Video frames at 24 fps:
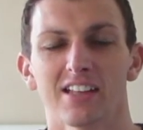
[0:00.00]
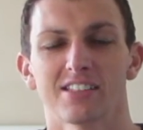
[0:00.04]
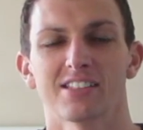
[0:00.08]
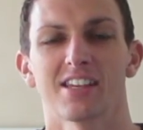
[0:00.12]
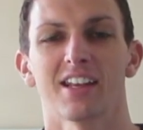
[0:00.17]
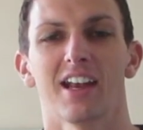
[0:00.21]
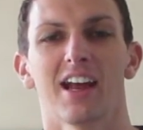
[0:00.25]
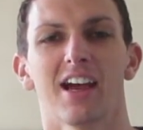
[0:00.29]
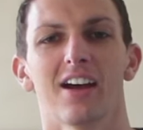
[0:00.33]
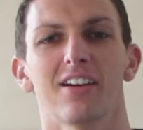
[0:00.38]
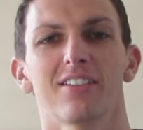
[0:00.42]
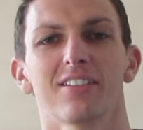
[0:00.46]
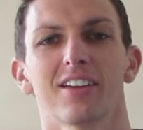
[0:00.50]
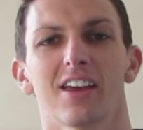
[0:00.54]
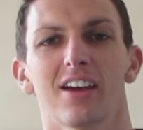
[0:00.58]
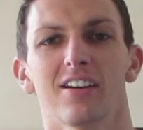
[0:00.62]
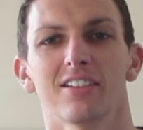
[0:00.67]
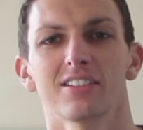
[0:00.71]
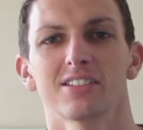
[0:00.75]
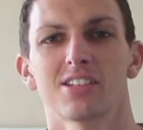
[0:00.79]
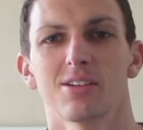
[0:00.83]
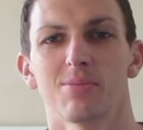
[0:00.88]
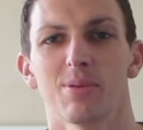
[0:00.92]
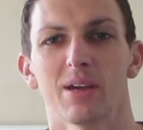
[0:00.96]
Today I'm
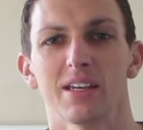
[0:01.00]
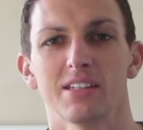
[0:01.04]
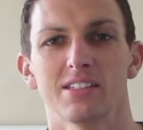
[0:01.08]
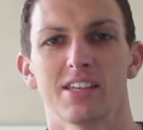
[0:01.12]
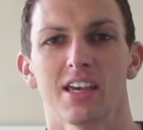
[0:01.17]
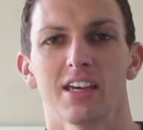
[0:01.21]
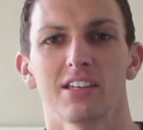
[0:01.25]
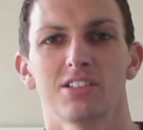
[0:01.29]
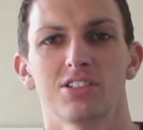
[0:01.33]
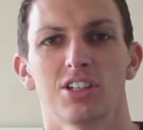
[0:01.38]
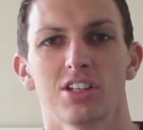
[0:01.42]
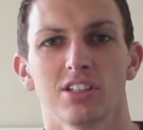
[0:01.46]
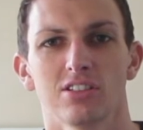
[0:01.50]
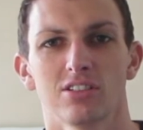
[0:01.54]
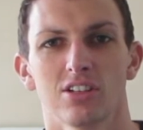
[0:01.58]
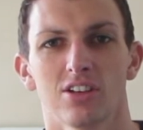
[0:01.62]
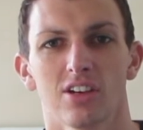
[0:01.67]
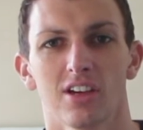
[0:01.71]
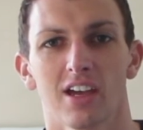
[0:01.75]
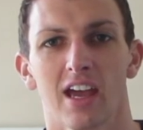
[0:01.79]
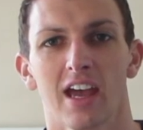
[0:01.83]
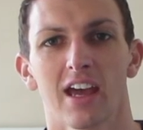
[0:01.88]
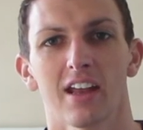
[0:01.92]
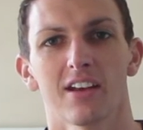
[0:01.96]
going to be teaching
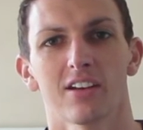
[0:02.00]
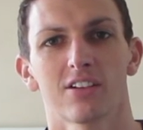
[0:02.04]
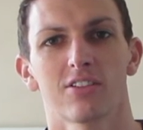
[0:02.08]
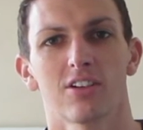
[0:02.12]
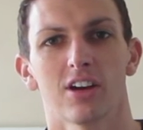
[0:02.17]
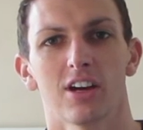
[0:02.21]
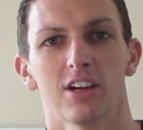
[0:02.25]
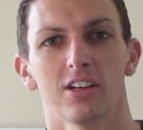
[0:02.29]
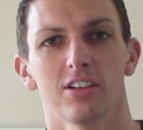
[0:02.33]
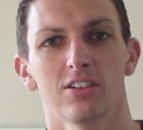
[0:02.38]
you how to grow